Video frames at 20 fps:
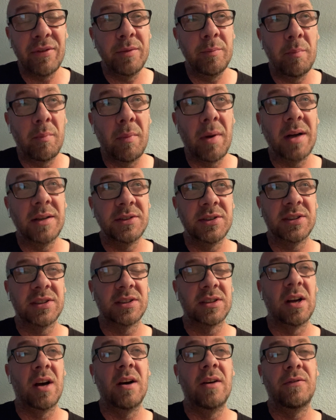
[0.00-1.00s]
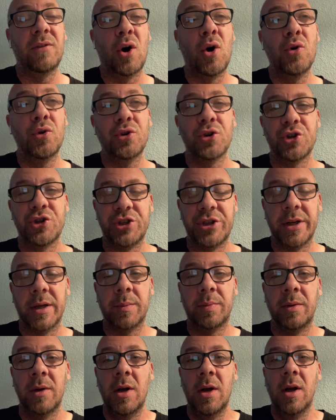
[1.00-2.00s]
months of
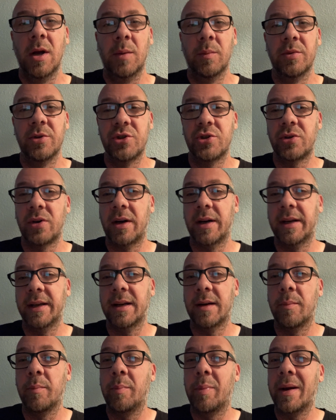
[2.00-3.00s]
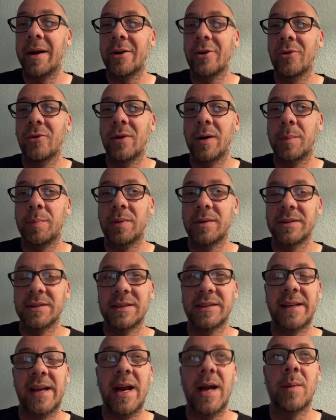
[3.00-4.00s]
ownership. I'm going to try to get a better grip on
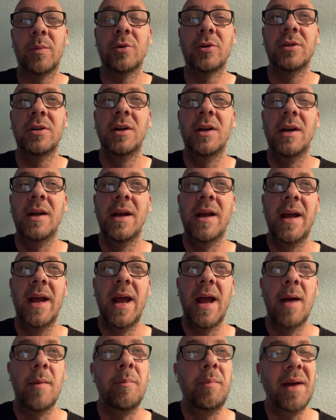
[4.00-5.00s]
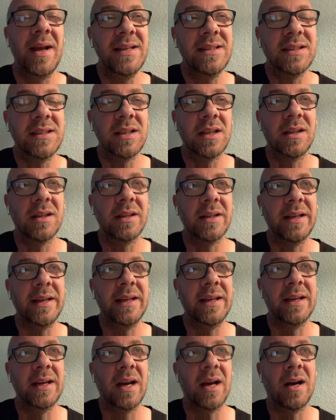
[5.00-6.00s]
this camera. And
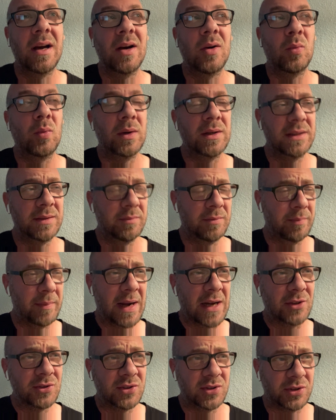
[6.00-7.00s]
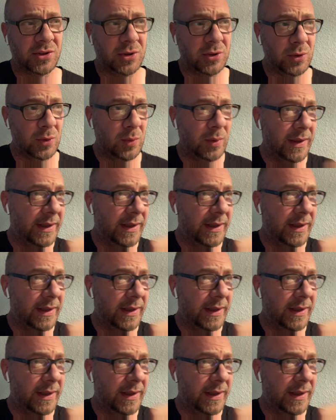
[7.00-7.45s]
basically what it amounts to